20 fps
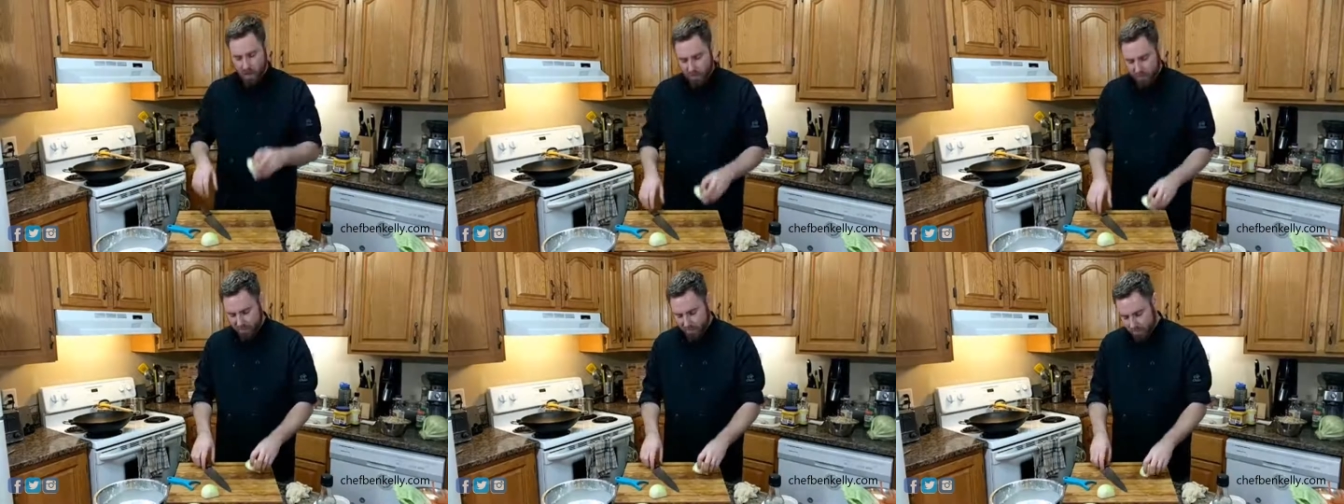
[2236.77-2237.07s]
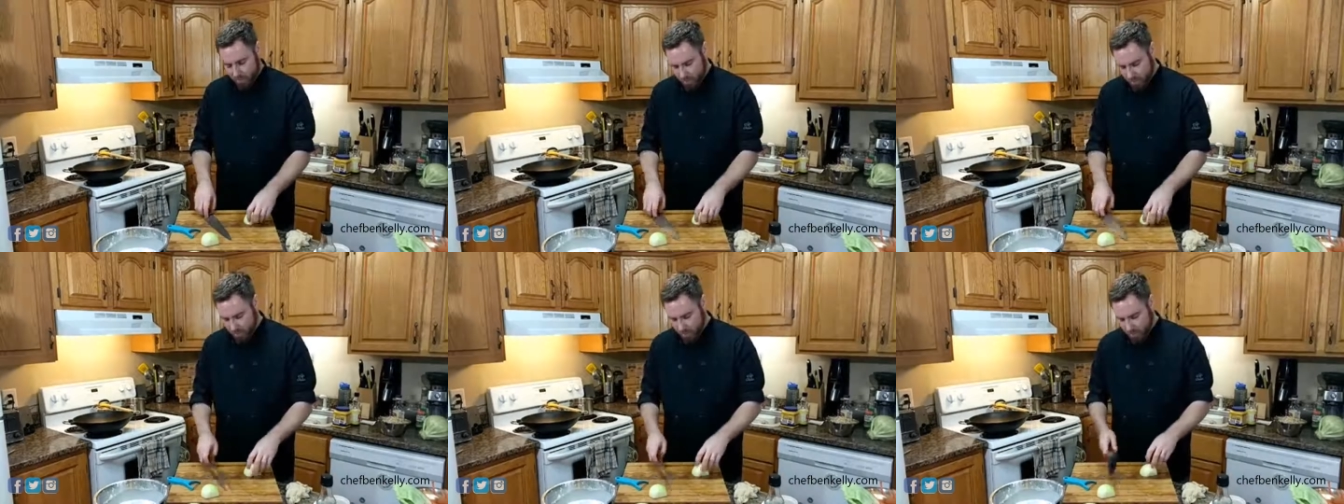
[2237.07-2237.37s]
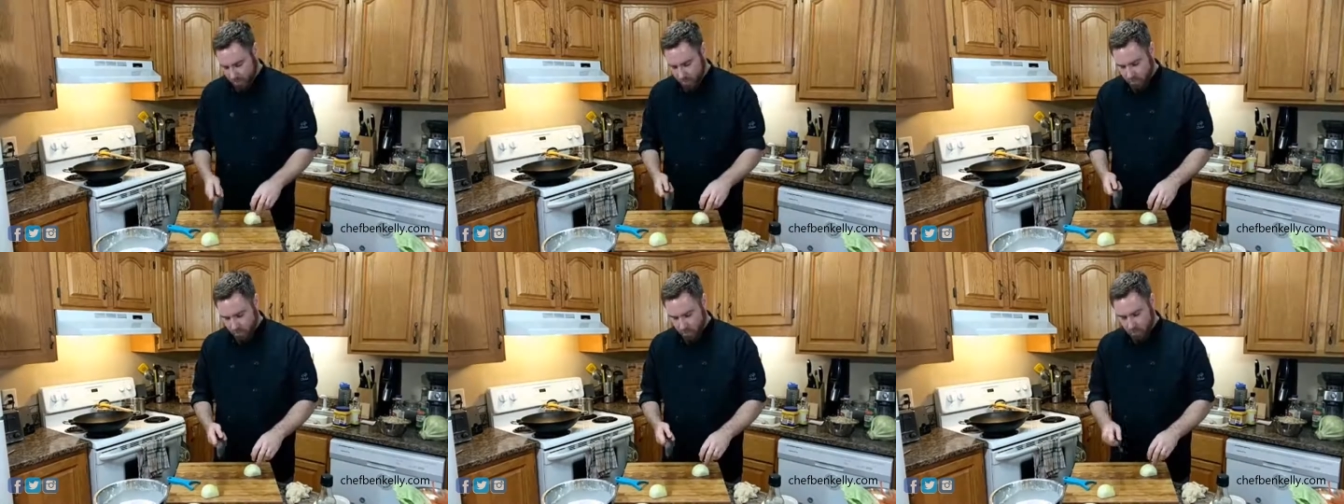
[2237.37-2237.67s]
off.
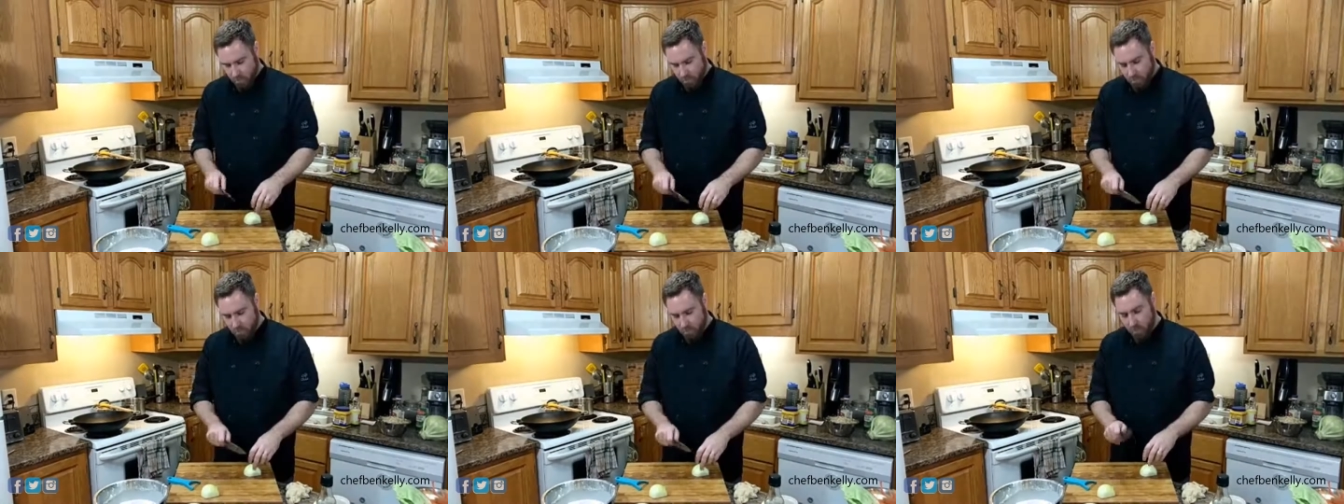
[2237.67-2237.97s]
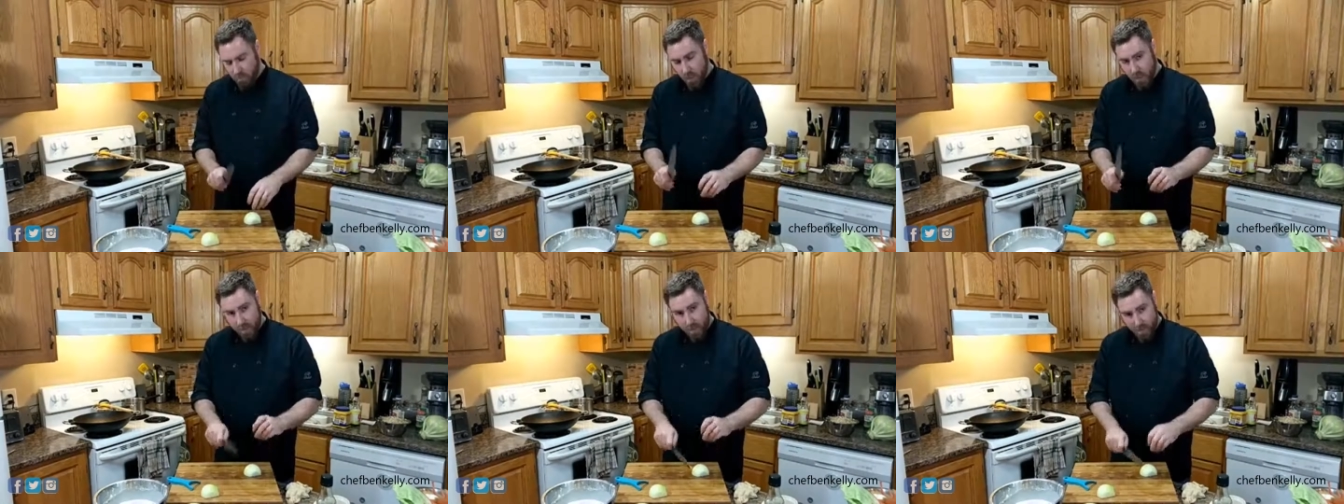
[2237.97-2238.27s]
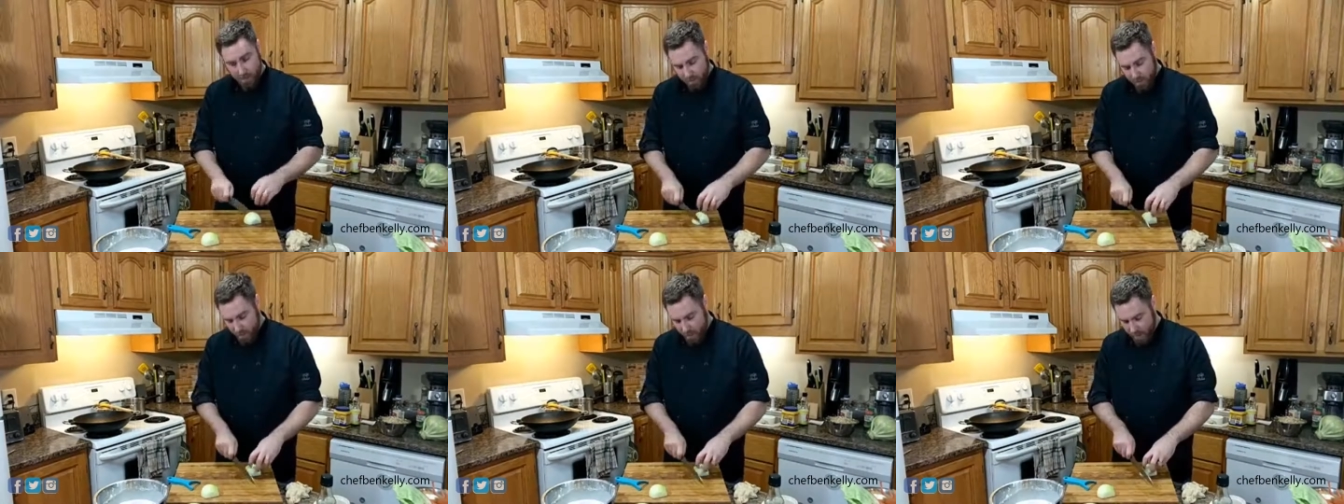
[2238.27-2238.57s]

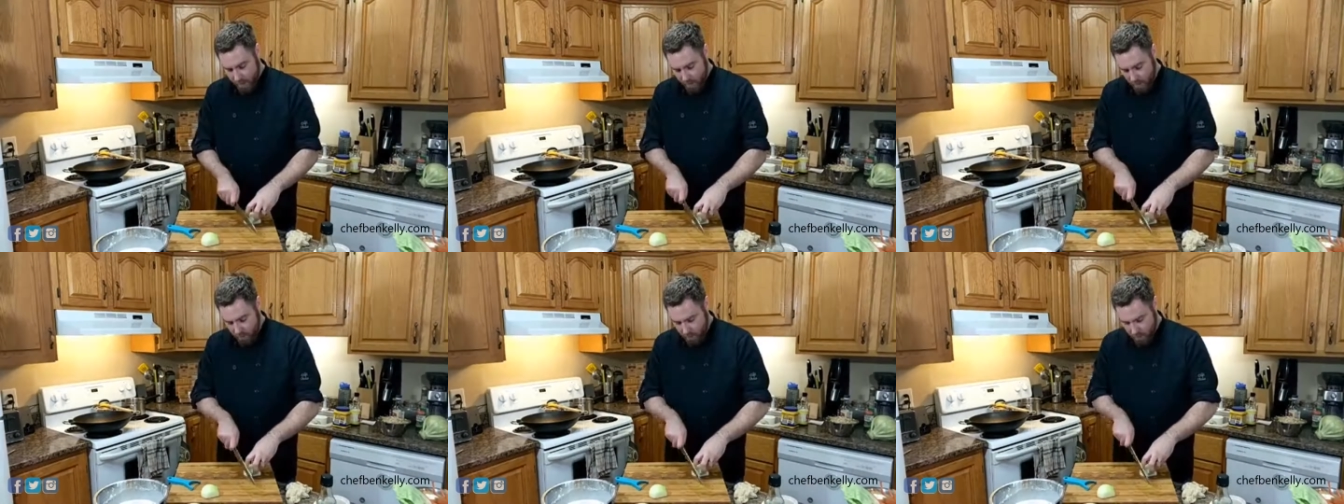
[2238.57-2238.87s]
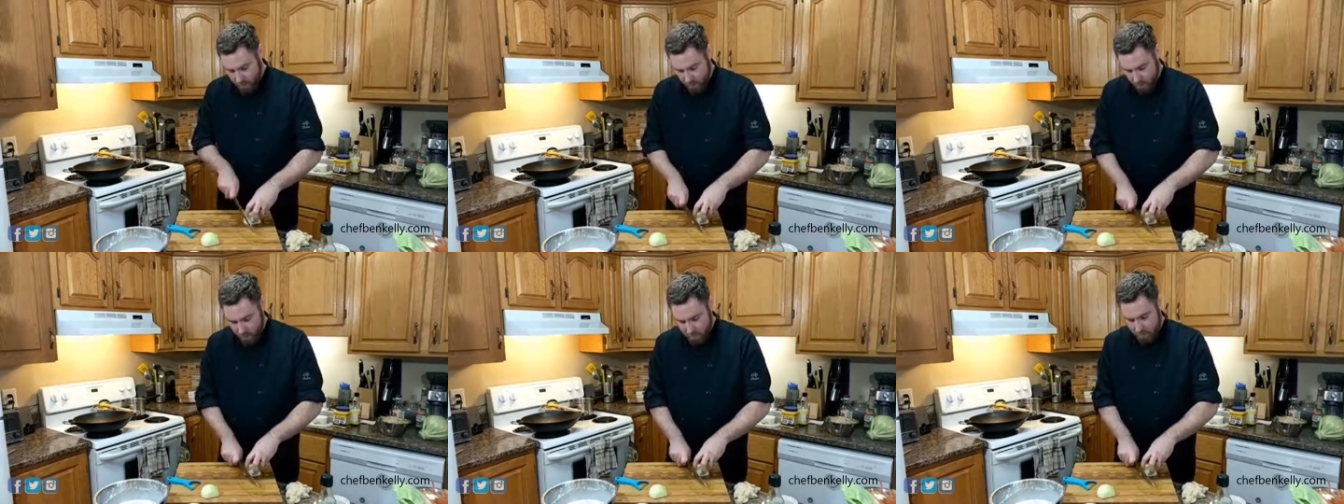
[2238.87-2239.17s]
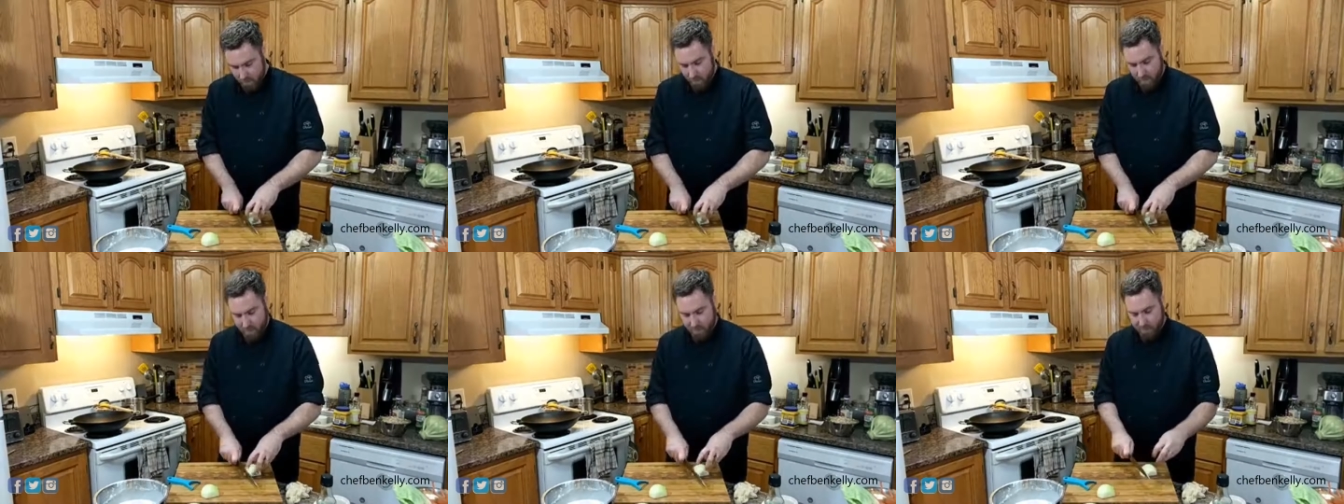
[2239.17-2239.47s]
And now again, I'm just
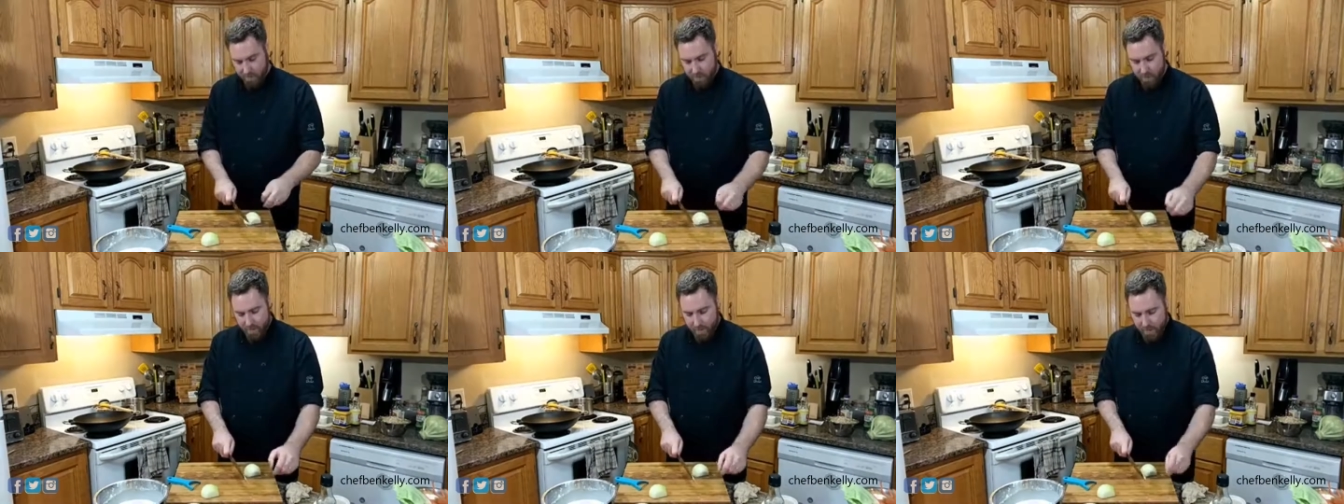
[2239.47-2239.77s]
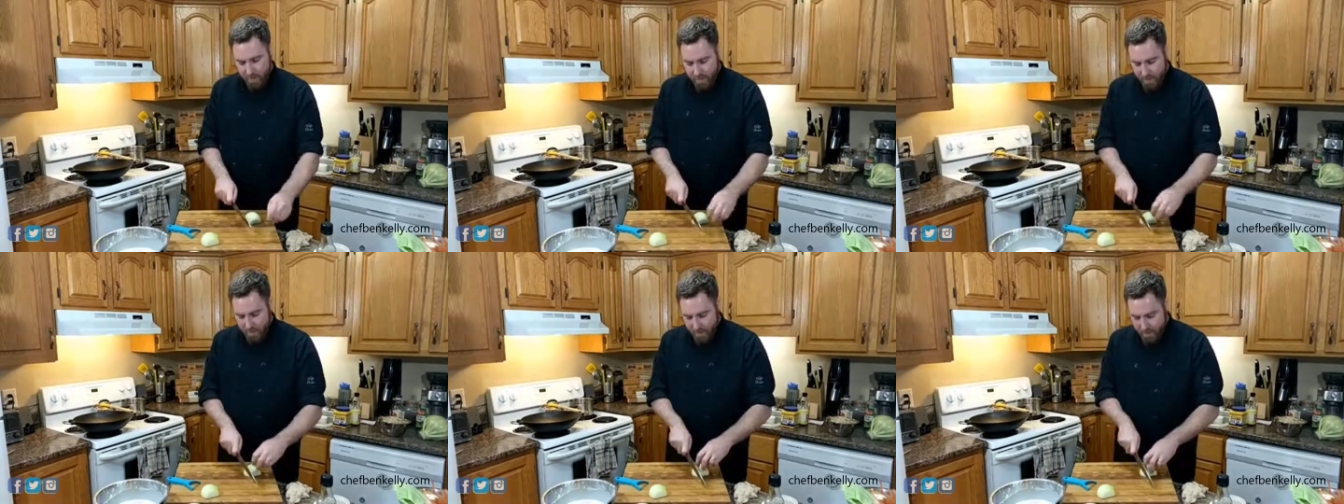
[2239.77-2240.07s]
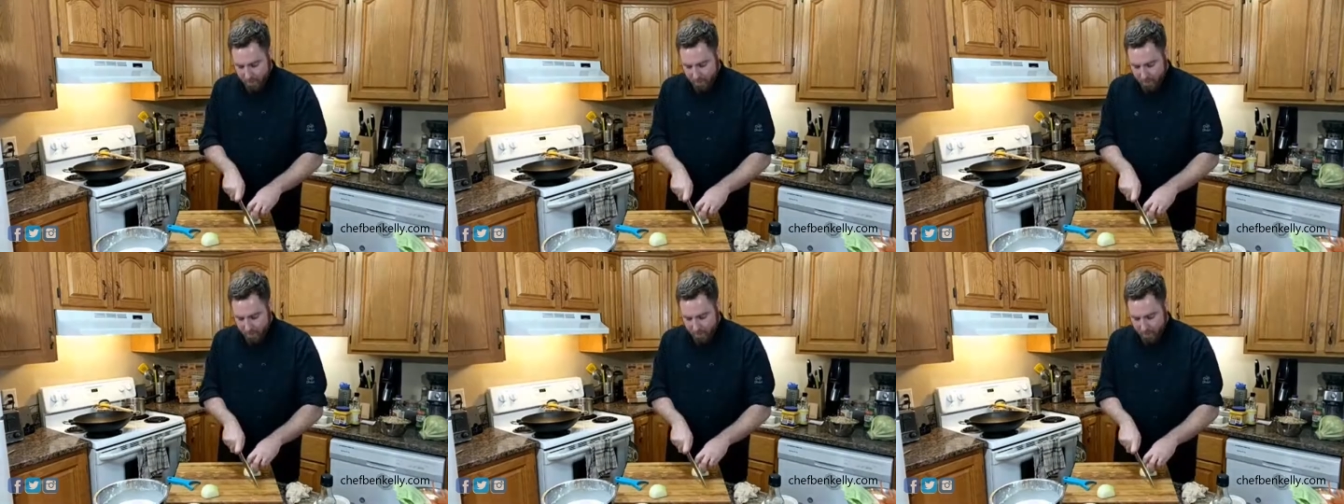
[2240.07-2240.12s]
going to slice.